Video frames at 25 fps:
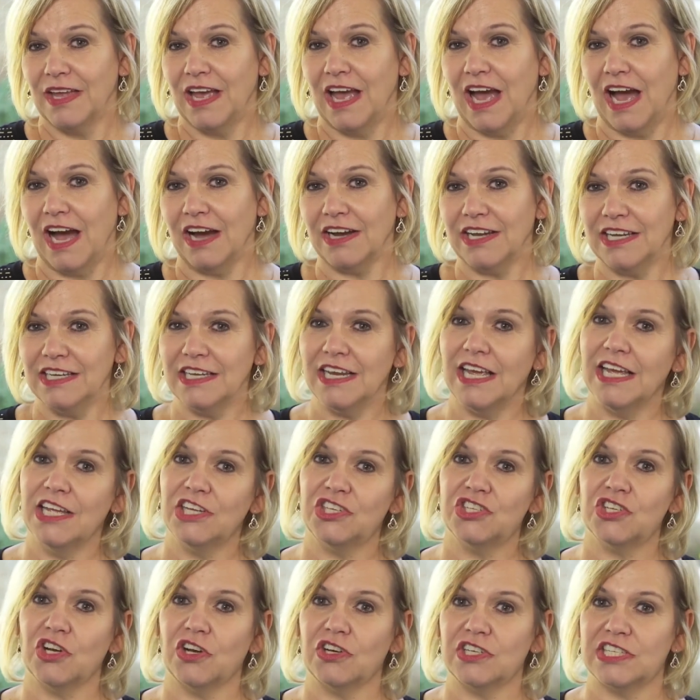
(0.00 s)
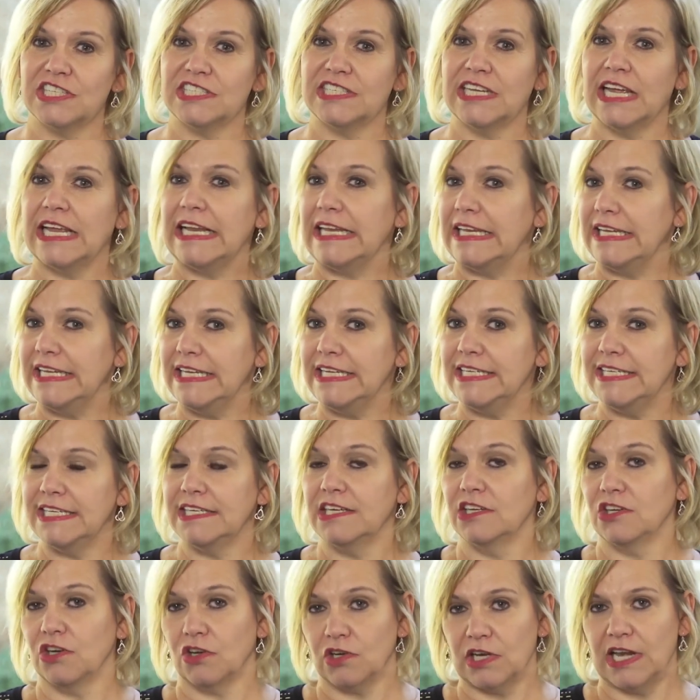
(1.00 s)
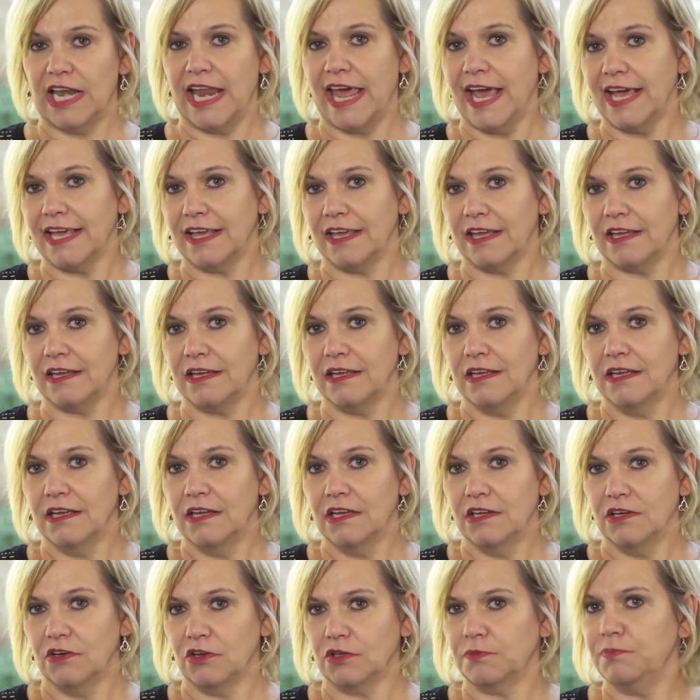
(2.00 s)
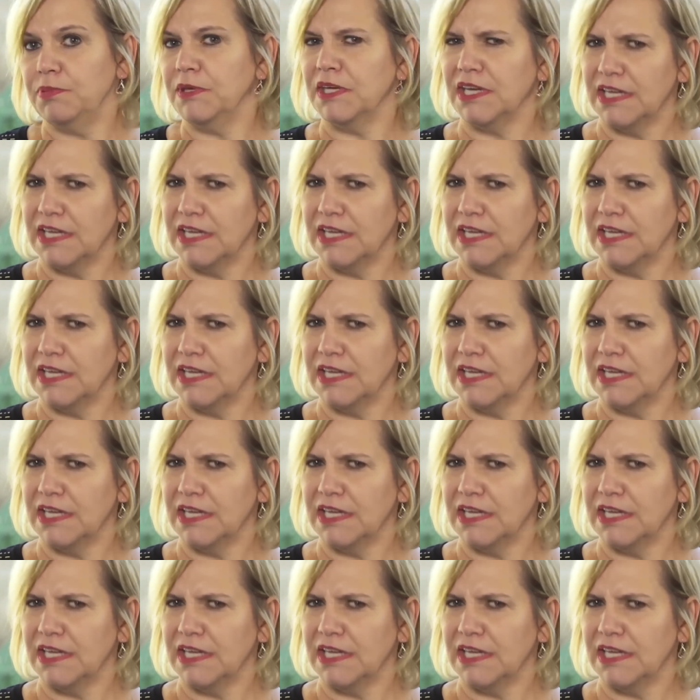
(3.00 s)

How can HR stay leading and not lagging, not be a